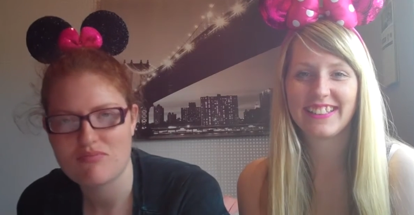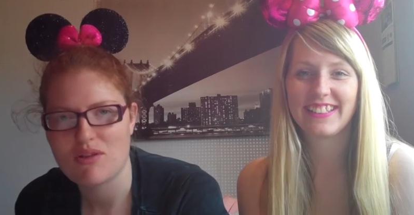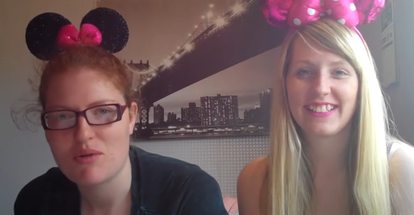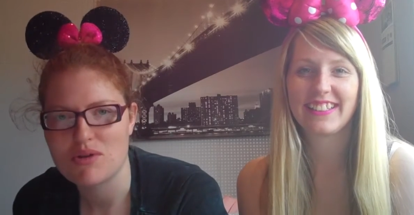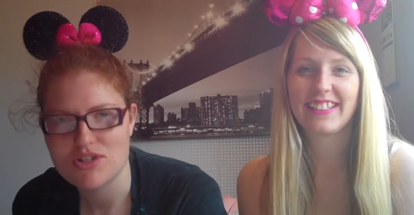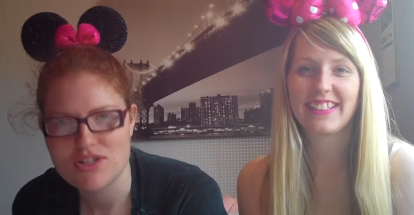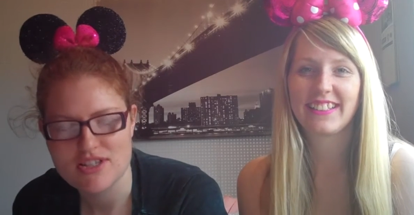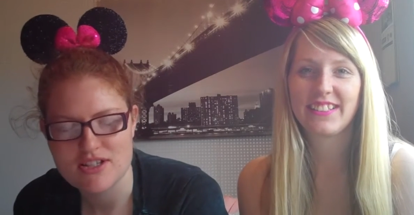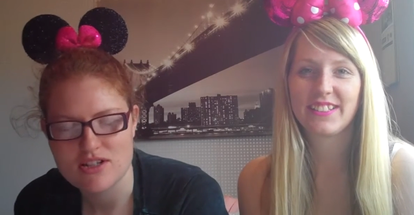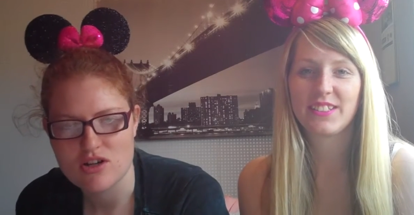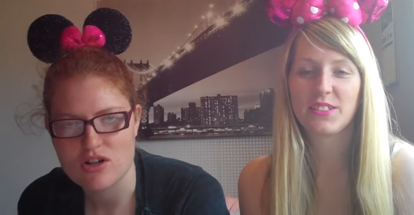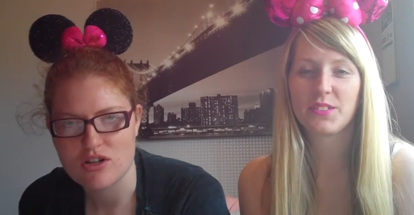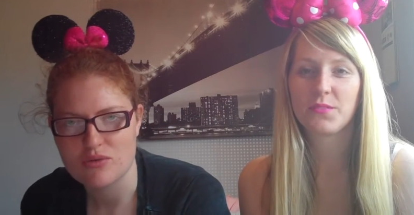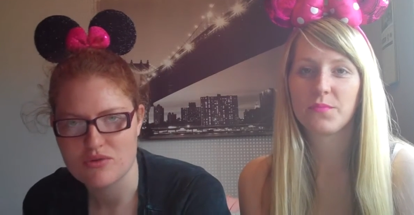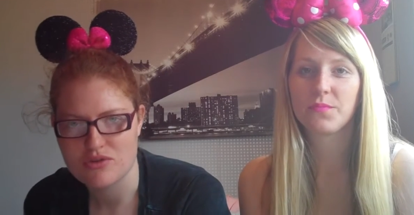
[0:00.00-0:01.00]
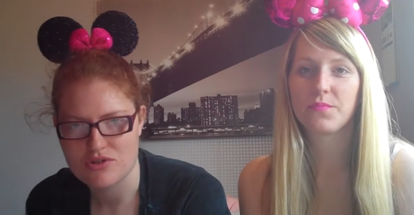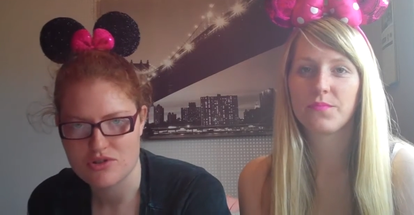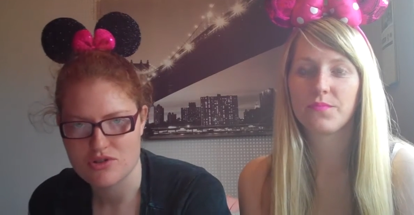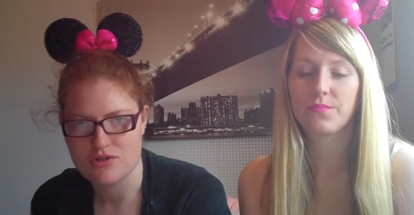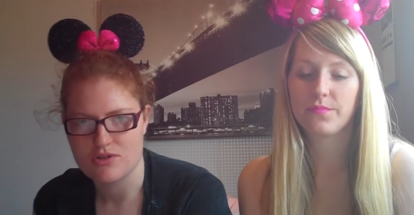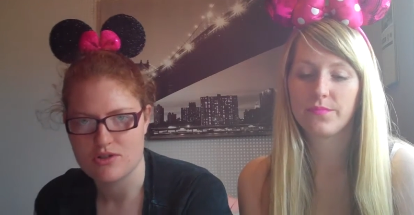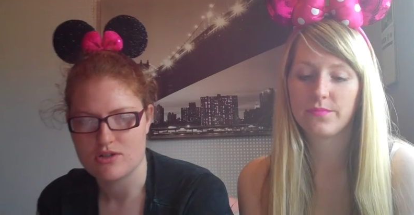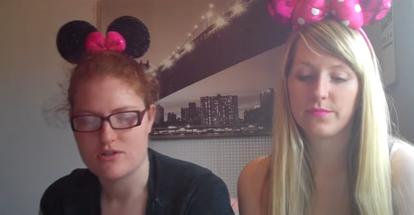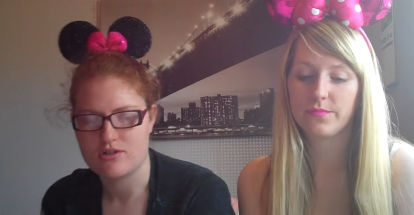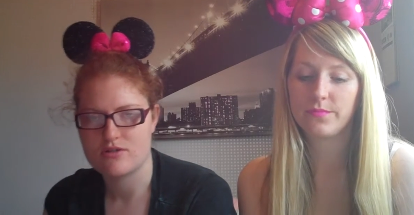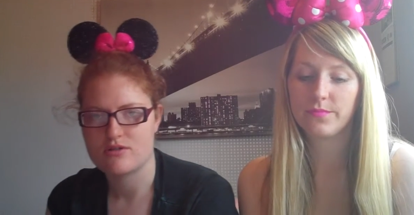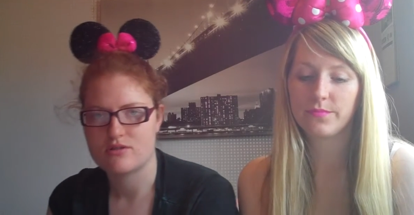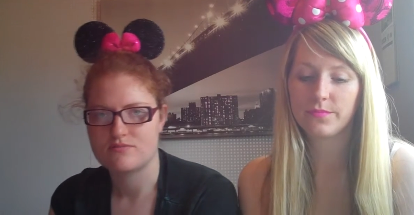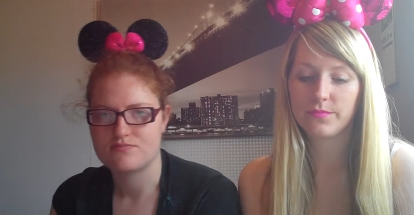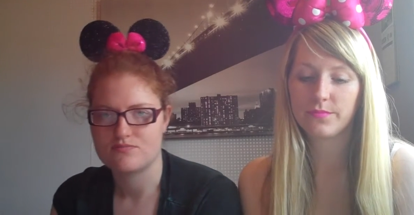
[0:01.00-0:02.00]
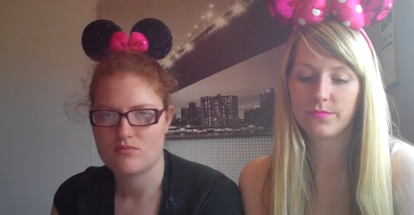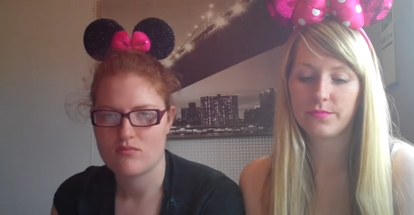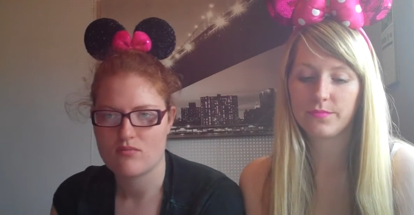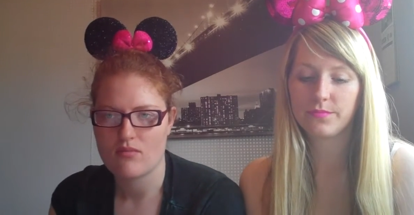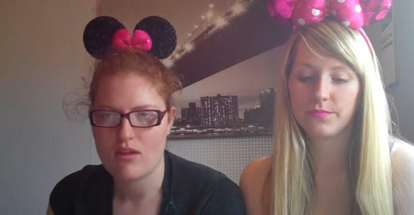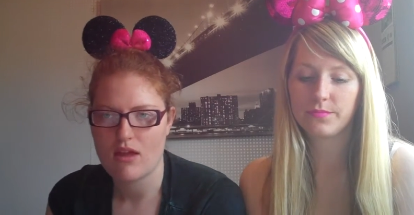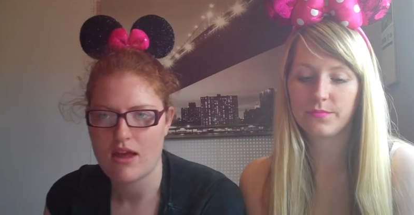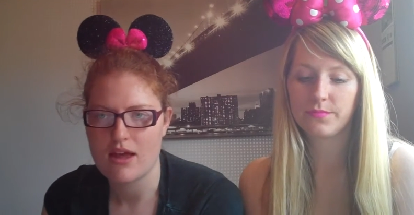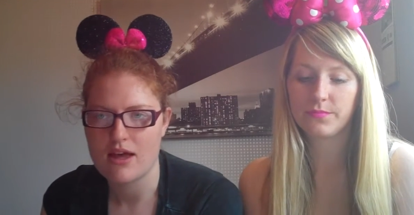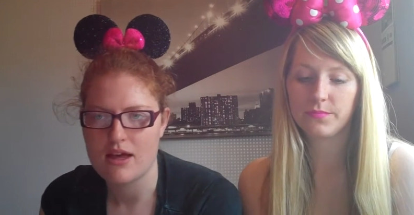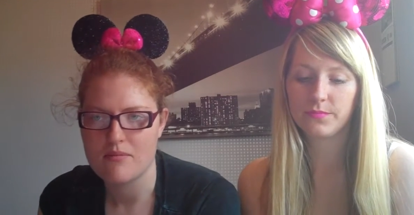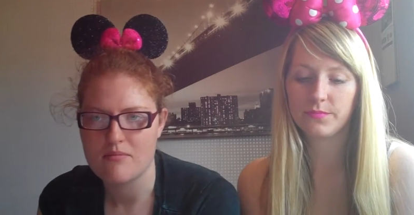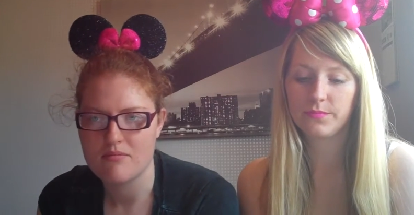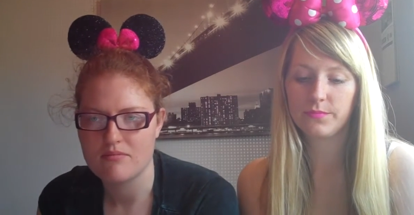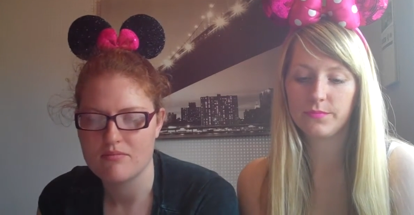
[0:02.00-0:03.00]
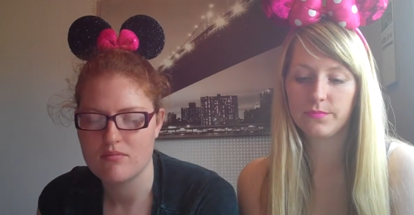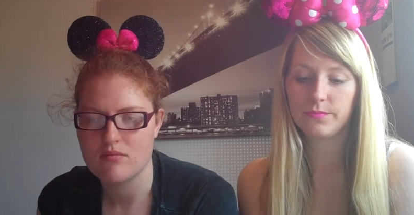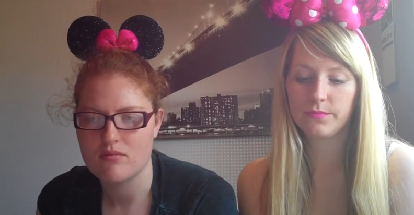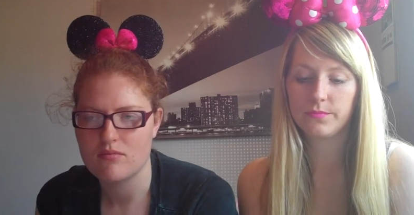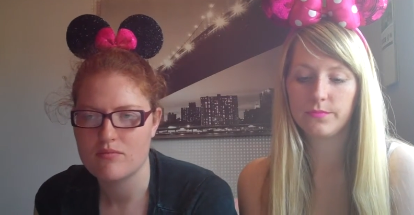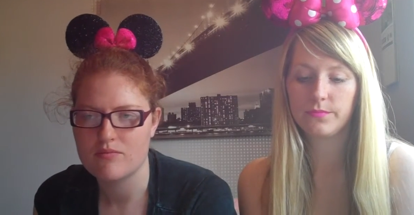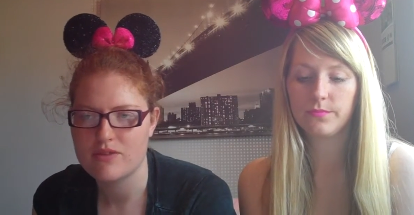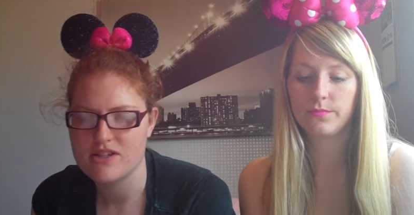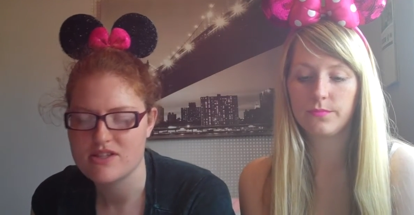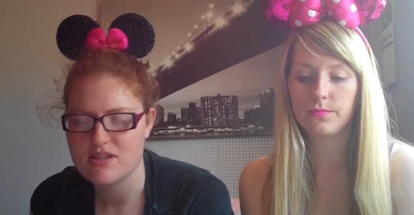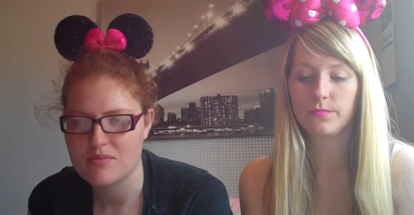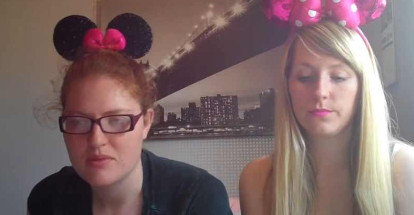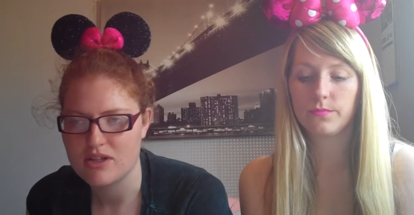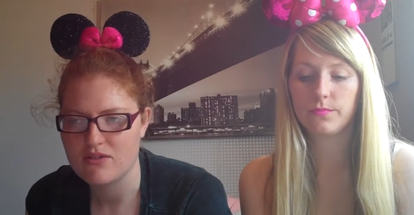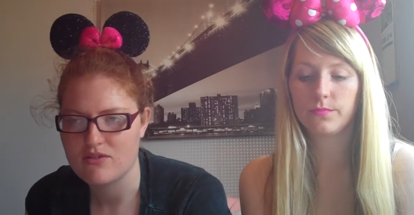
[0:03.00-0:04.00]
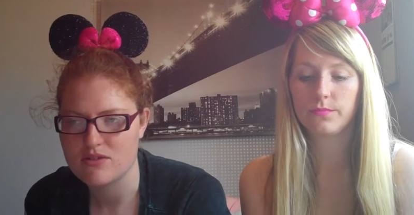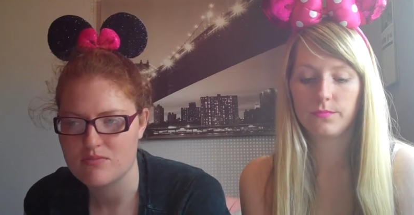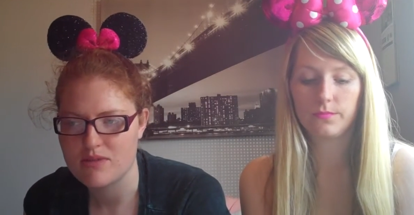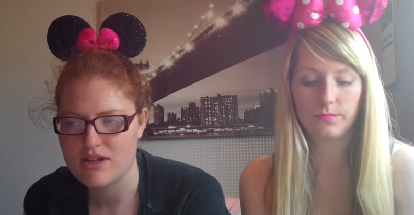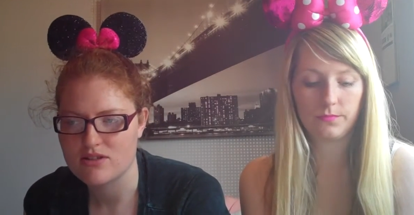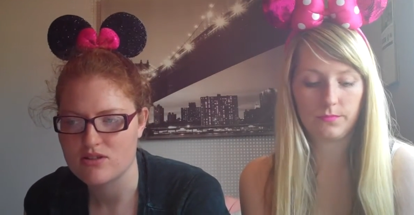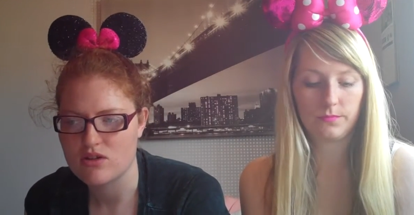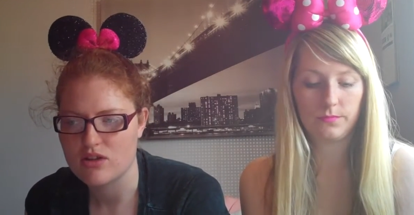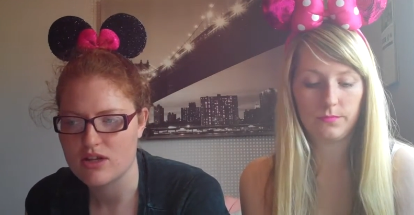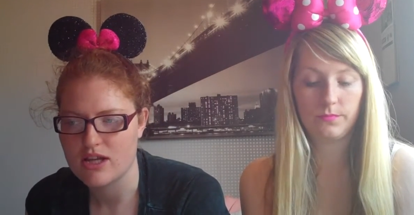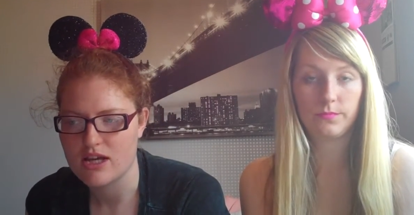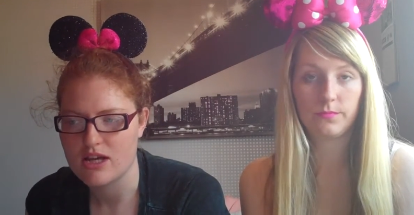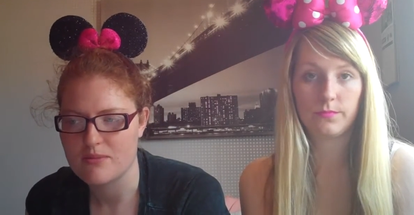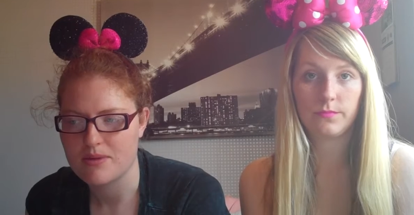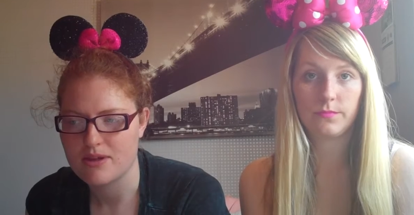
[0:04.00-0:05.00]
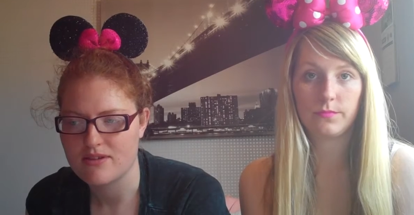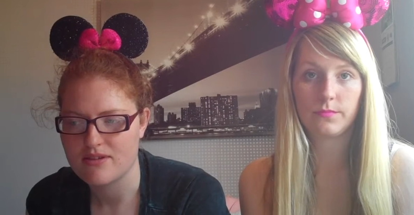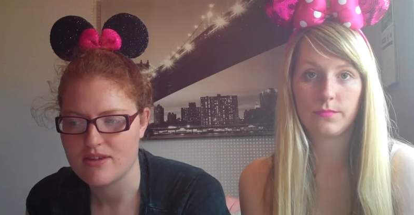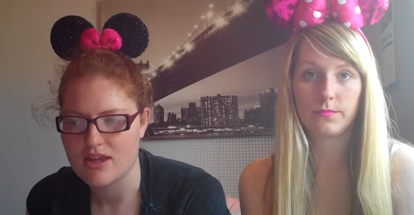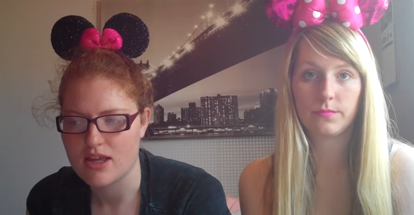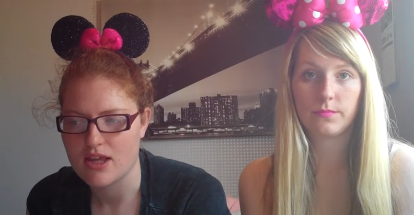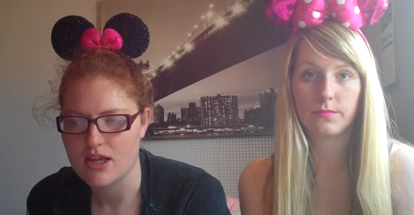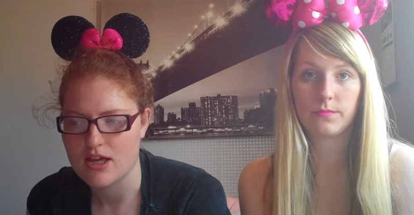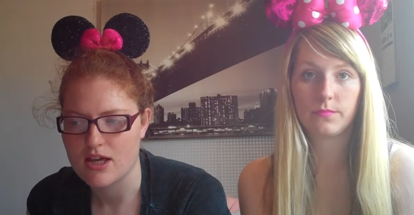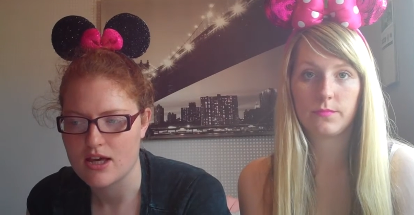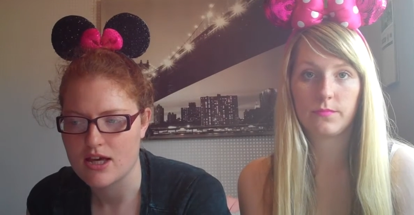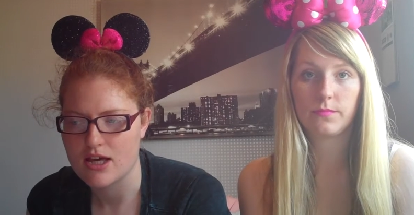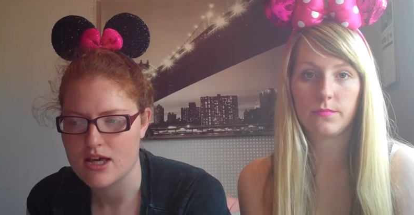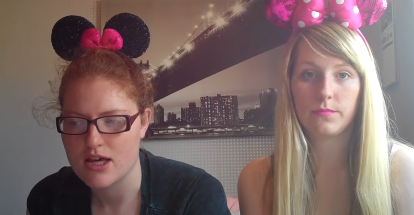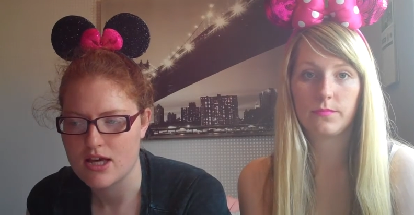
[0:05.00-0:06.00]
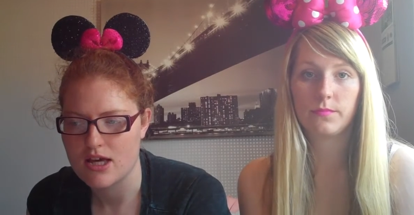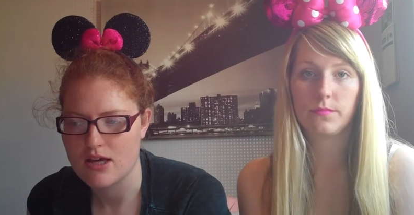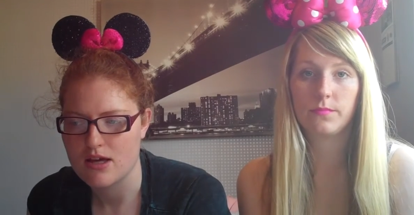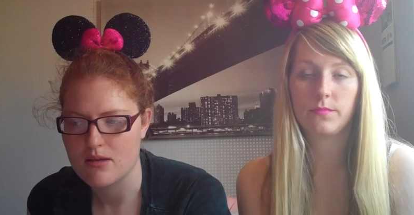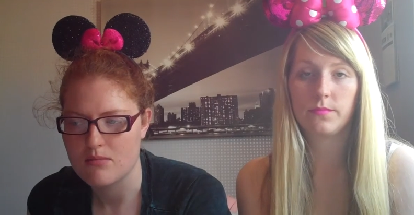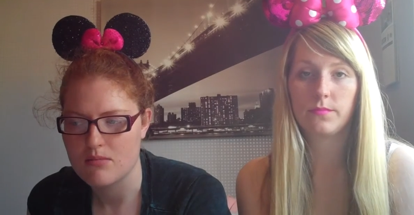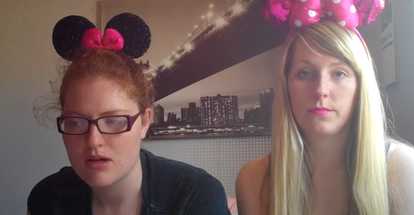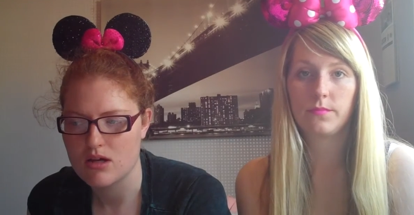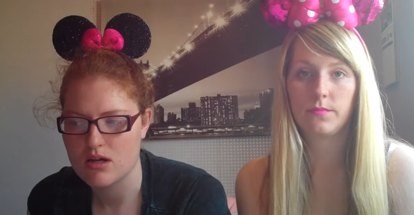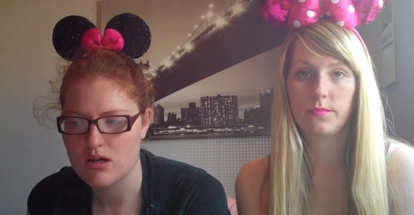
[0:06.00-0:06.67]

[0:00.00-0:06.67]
Speaker 1: Which is in Hollywood Studios. This, I believe, is based on the ABC. It